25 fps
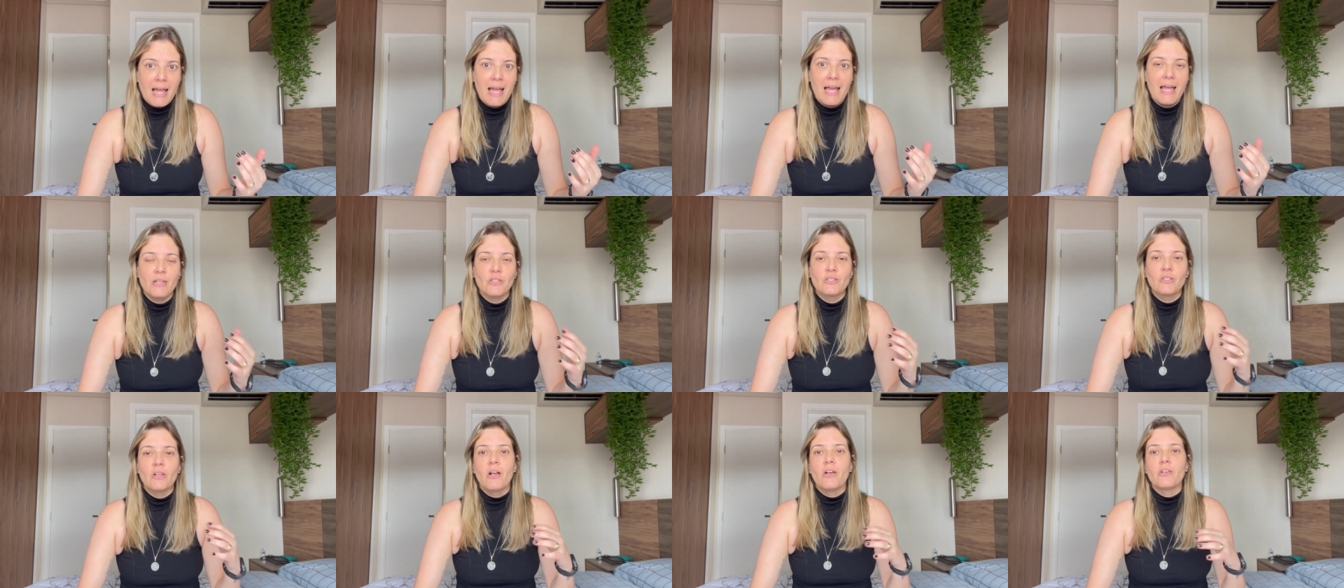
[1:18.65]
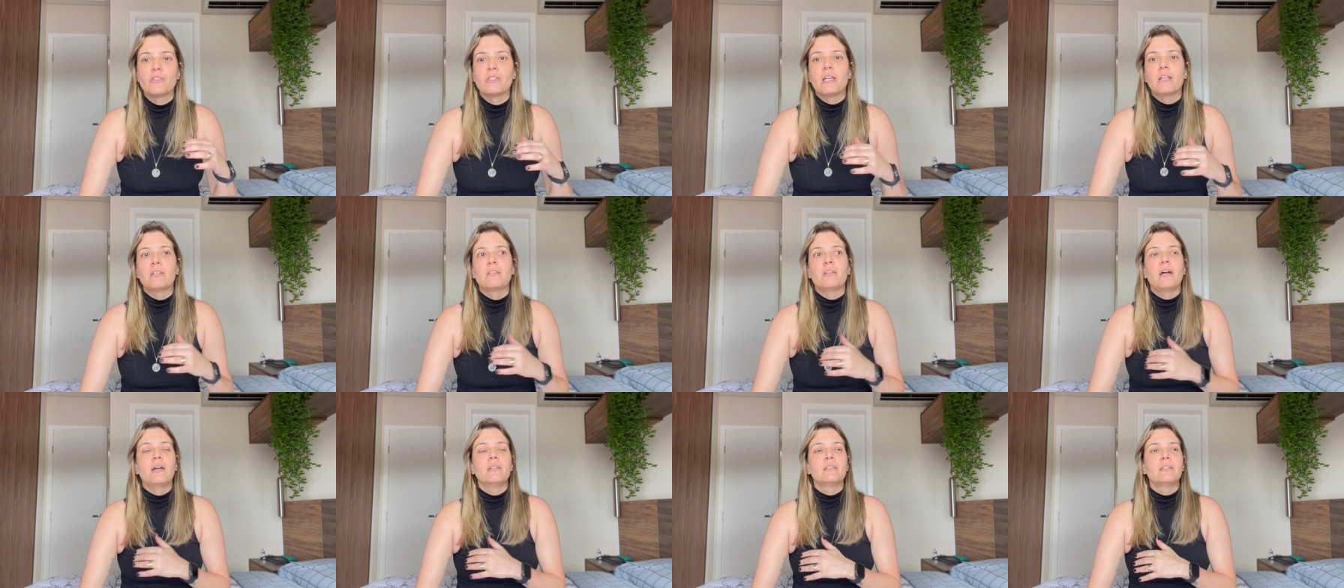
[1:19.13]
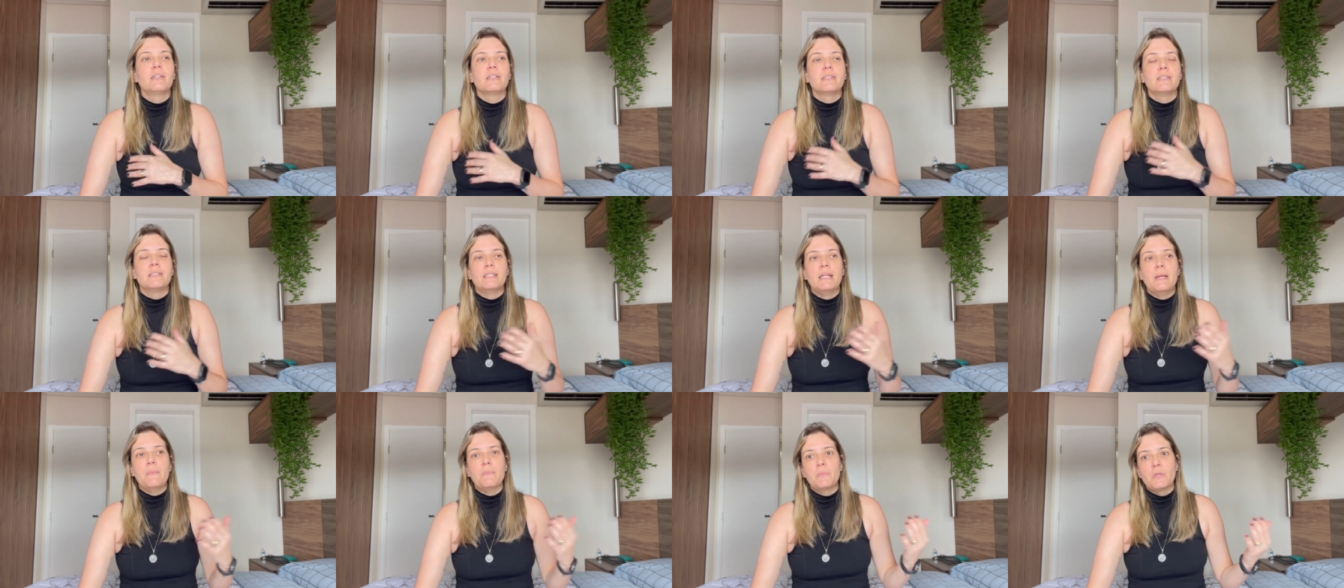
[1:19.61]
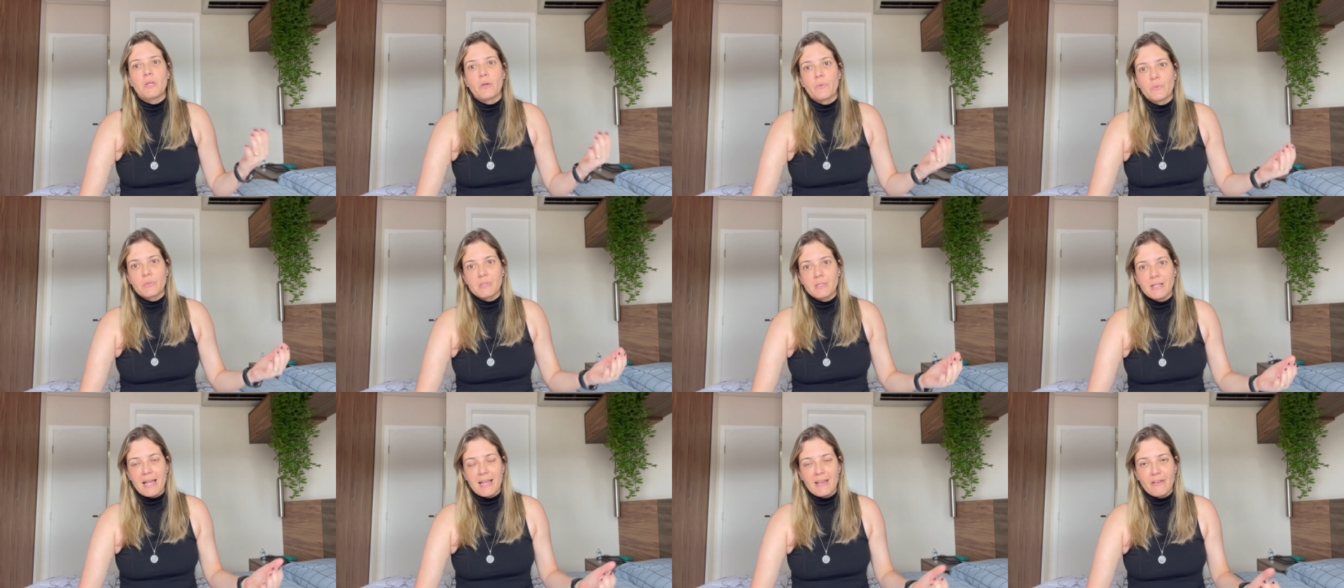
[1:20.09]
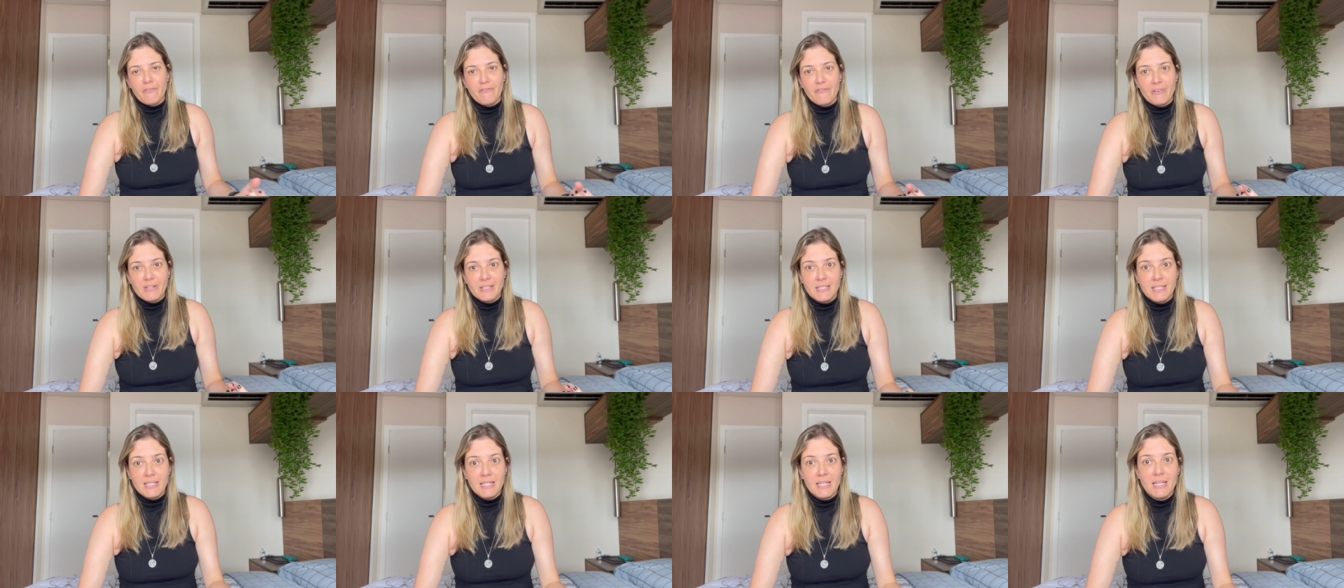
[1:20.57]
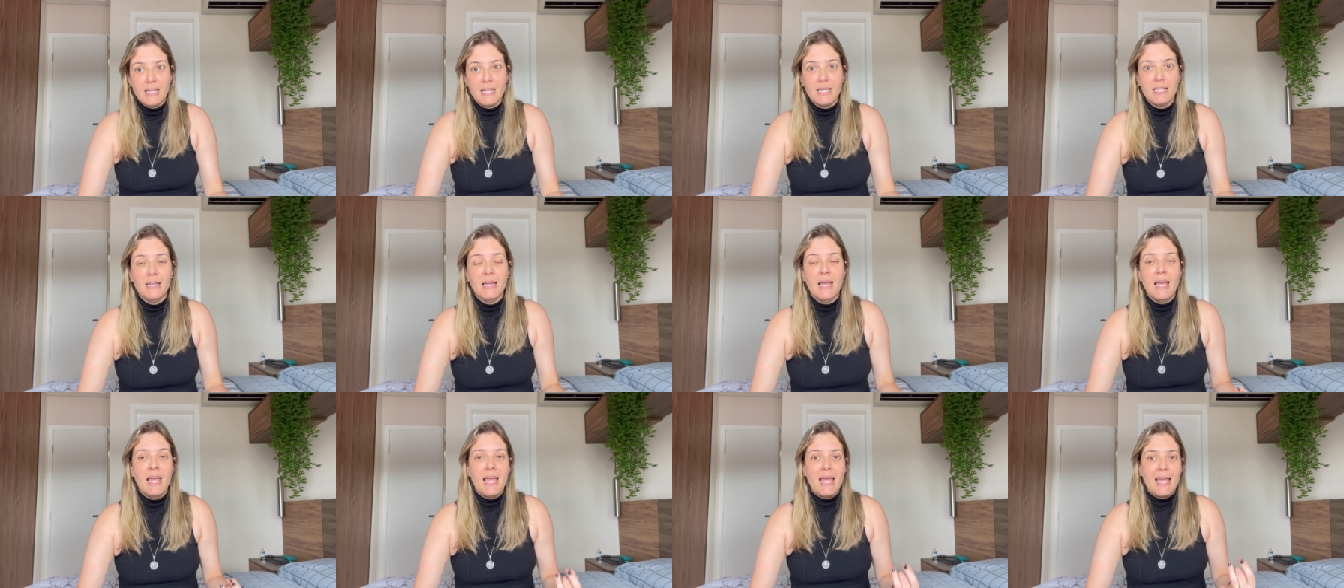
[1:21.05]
has also other symptoms like fatigue,